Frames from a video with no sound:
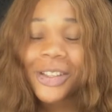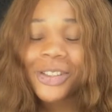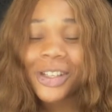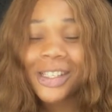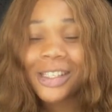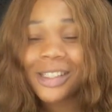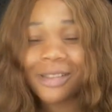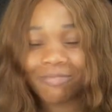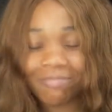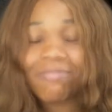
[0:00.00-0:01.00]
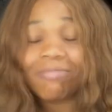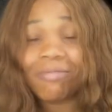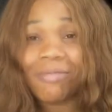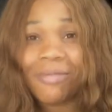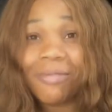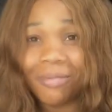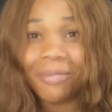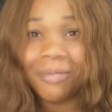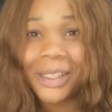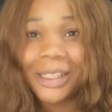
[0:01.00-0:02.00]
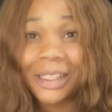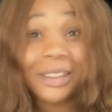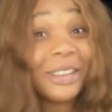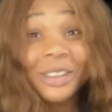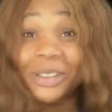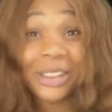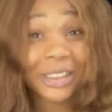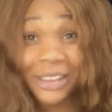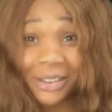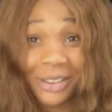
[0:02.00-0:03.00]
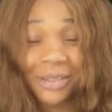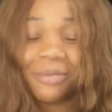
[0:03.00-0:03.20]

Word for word: Just take that. It's not necessary.